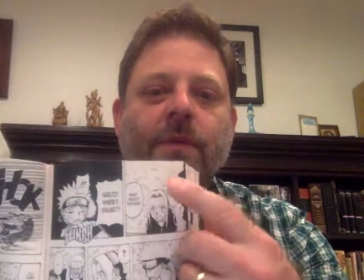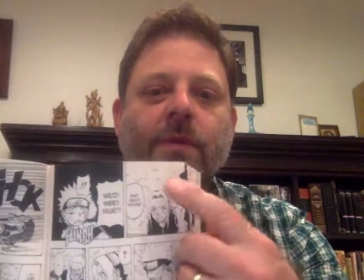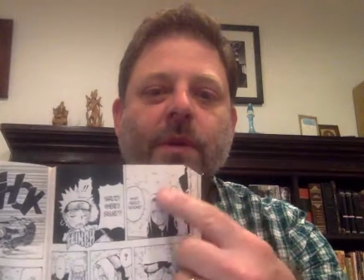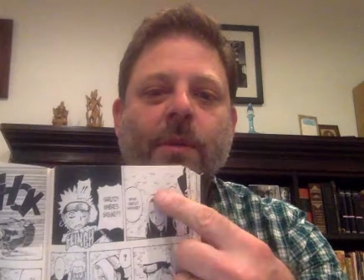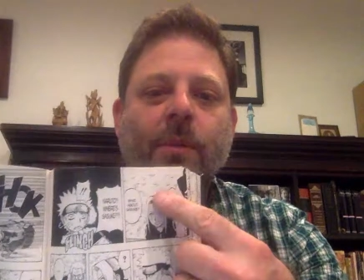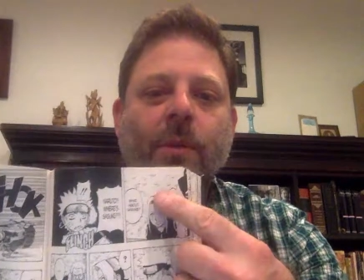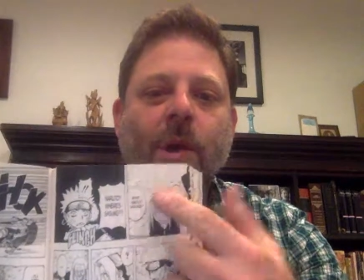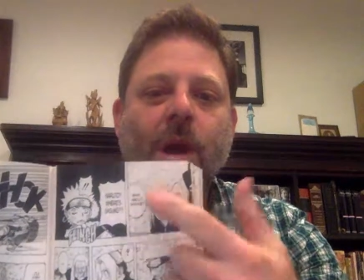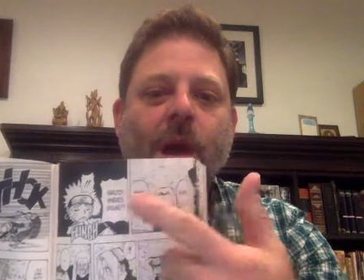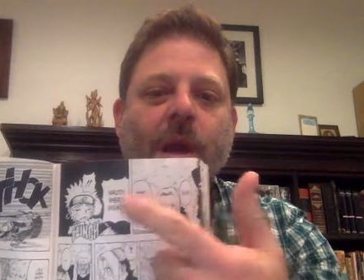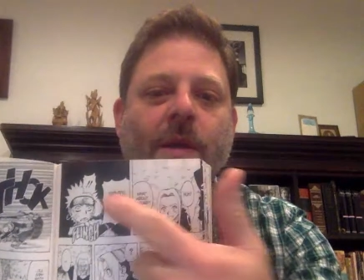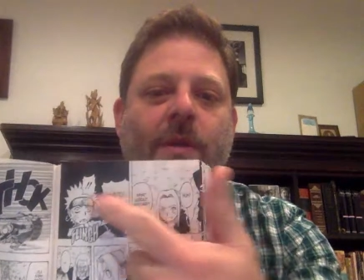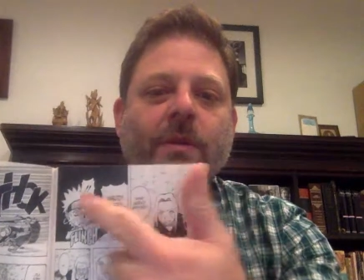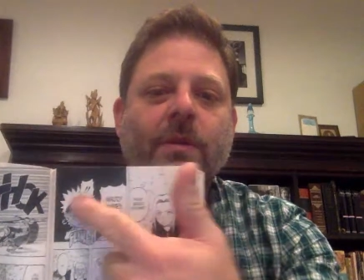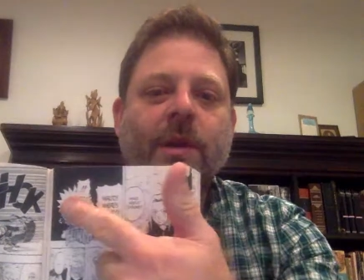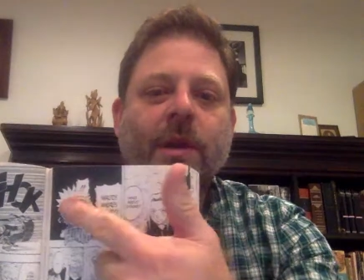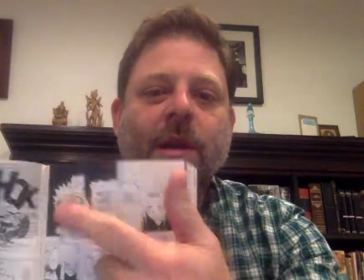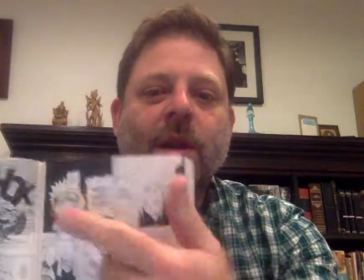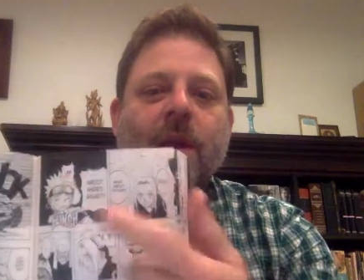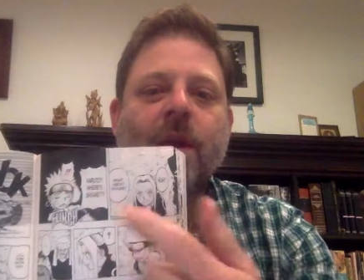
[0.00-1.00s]
from right
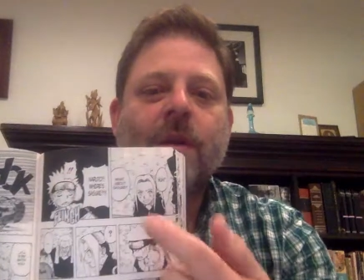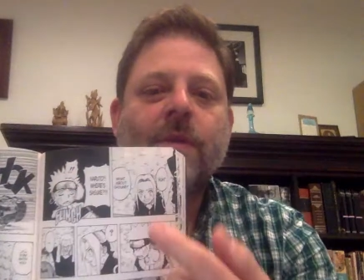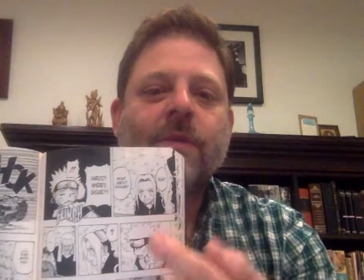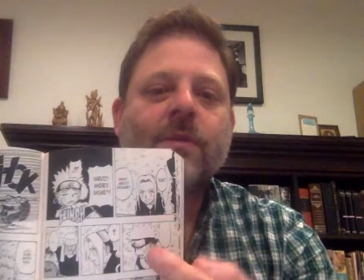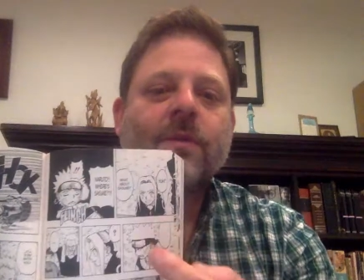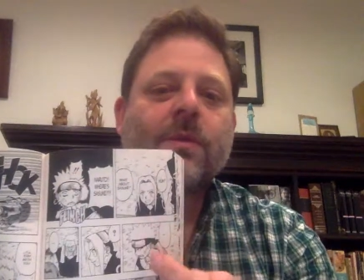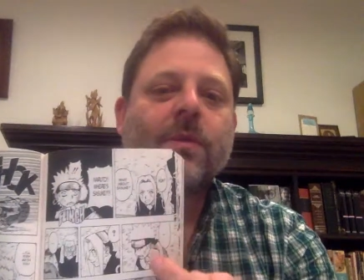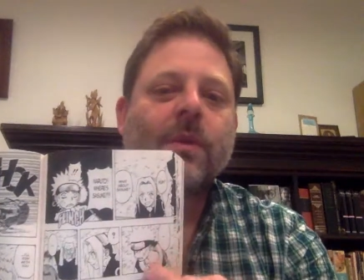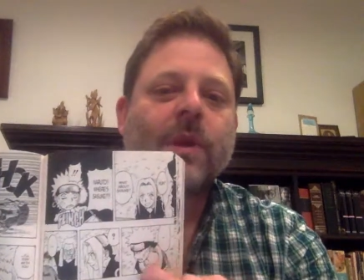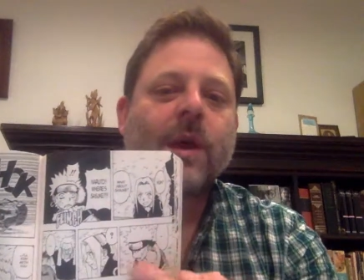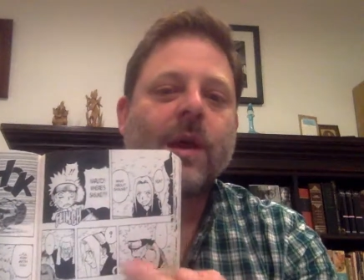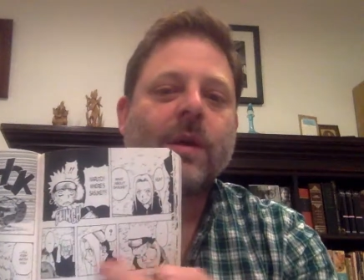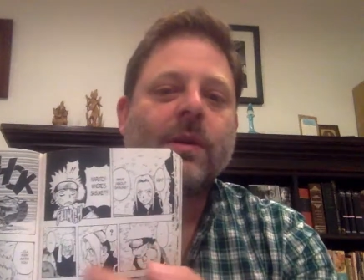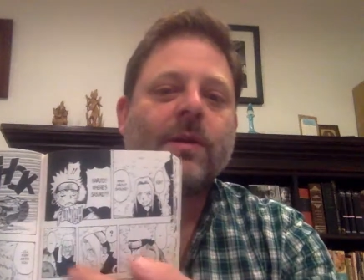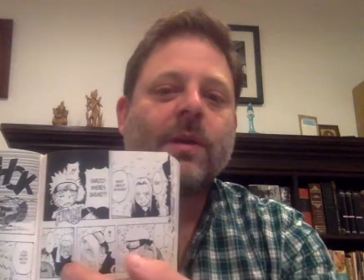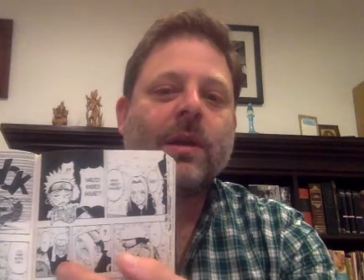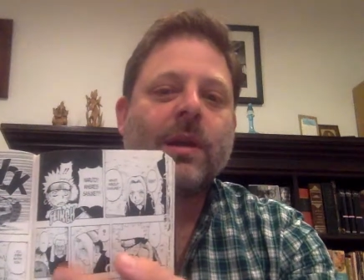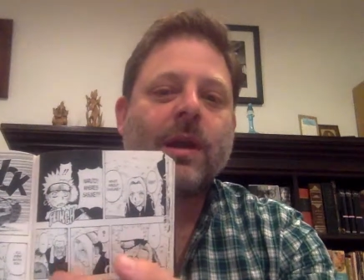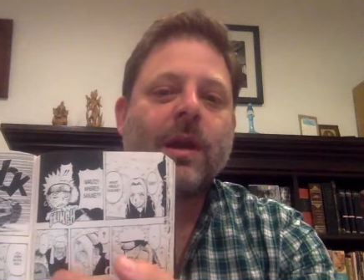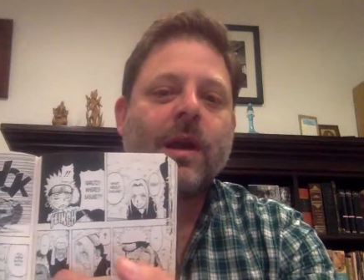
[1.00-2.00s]

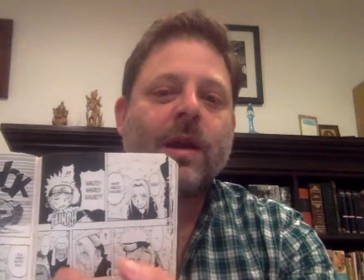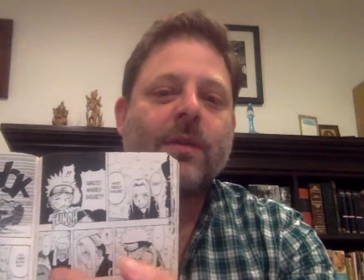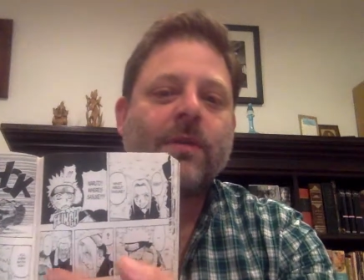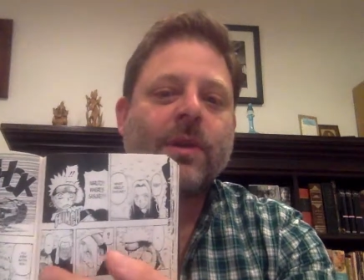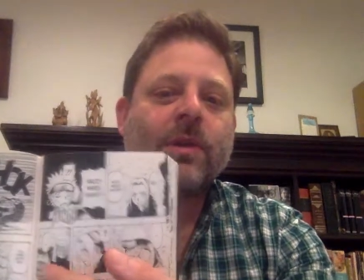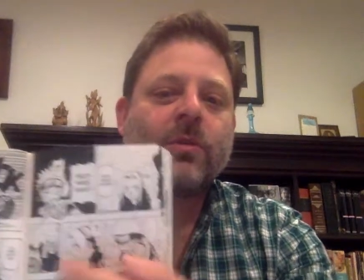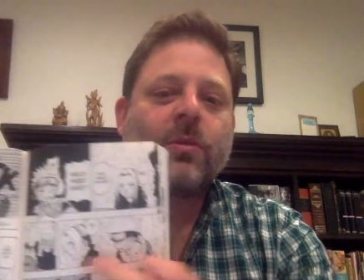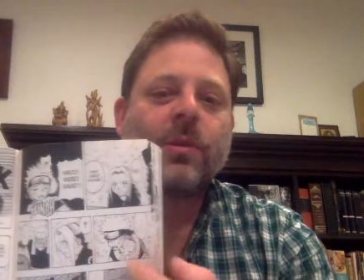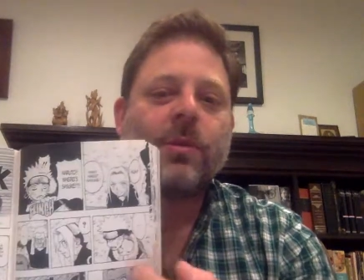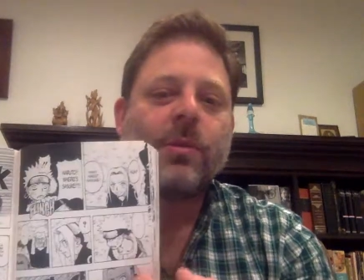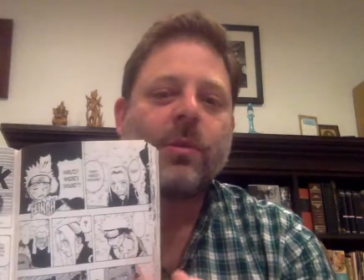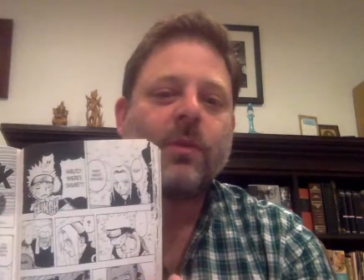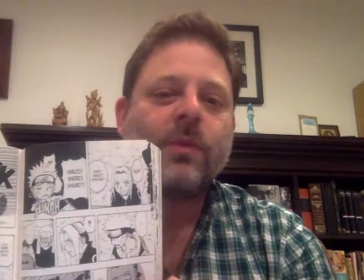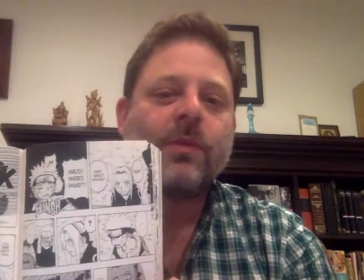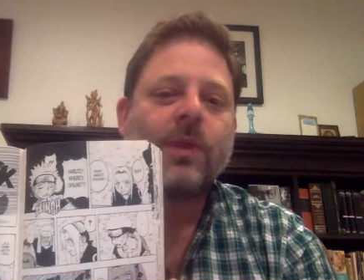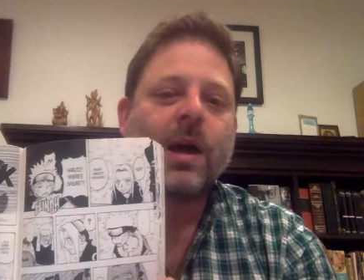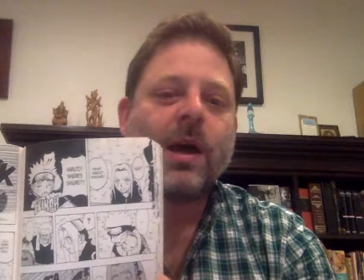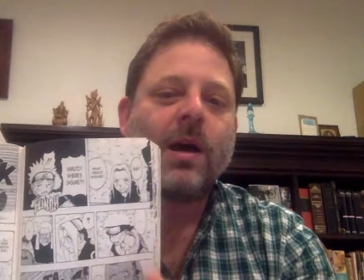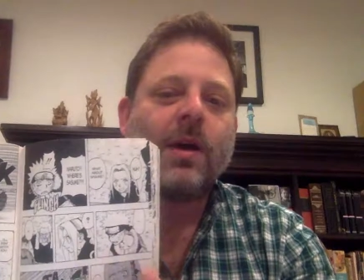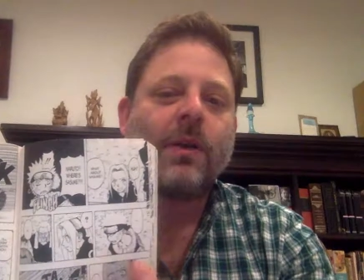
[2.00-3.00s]
to left, as we move
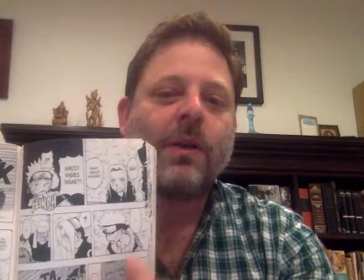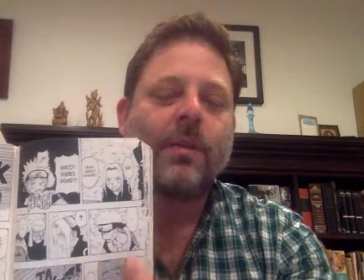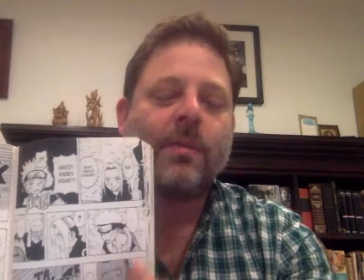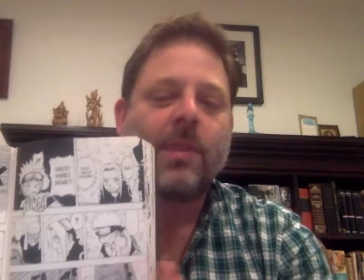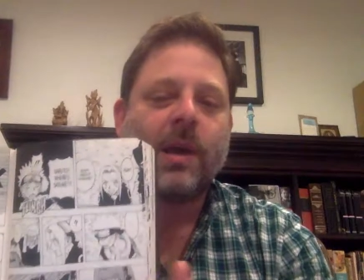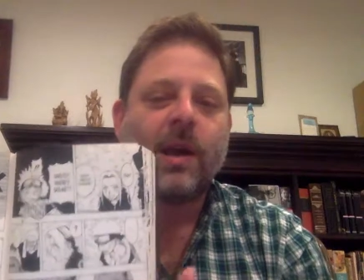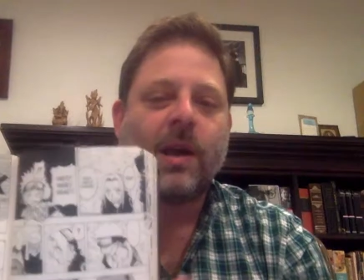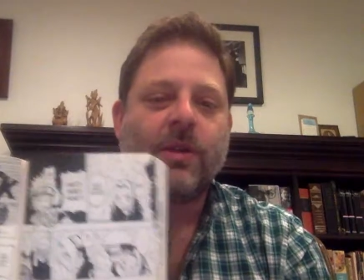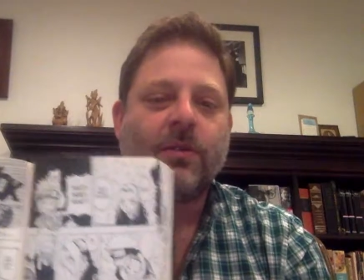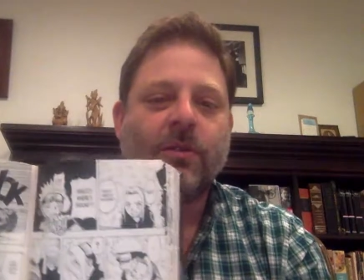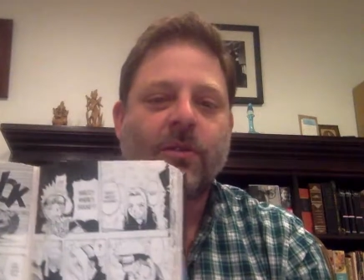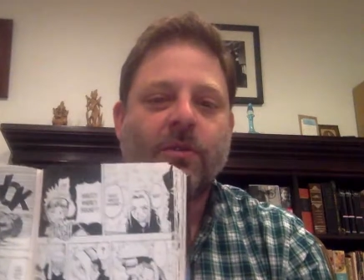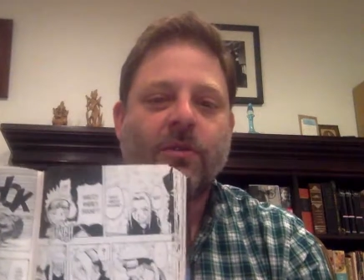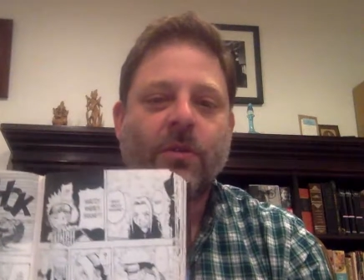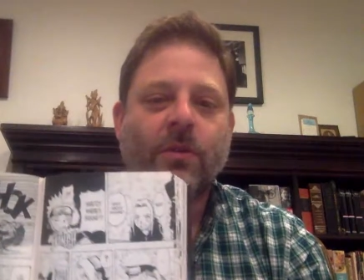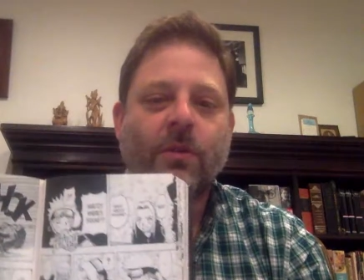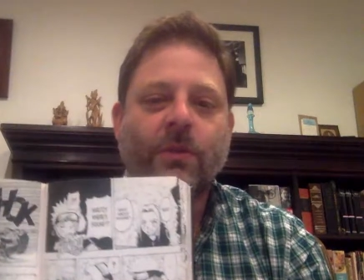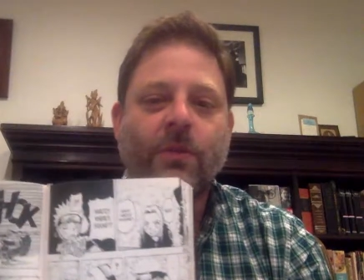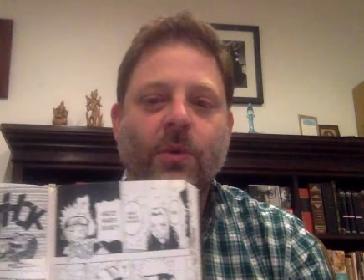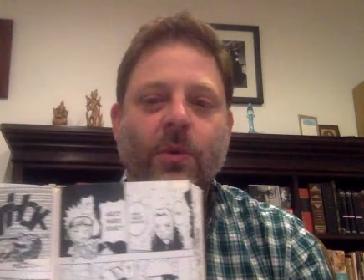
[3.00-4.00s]
down the page and
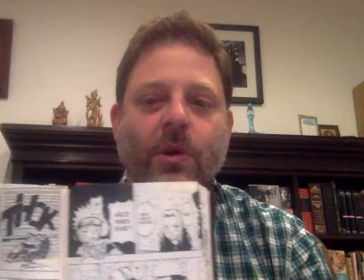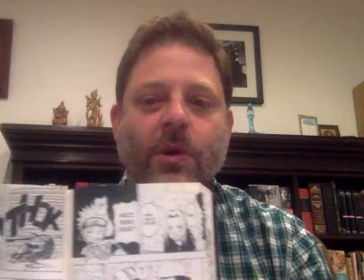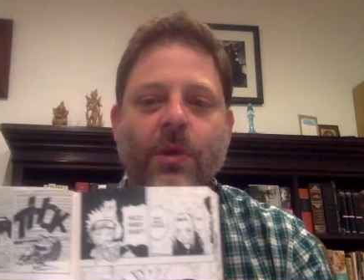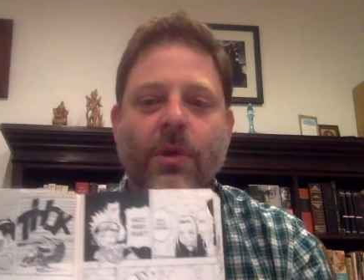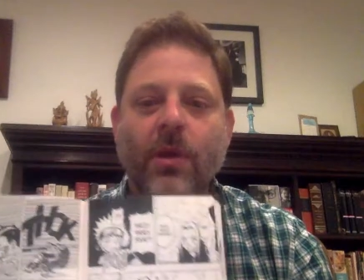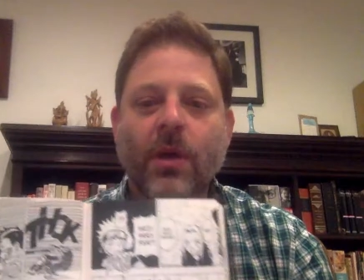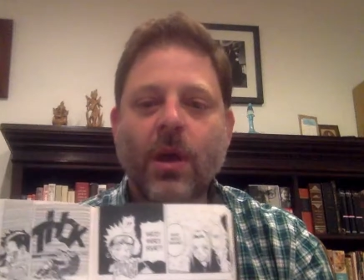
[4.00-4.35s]
so forth.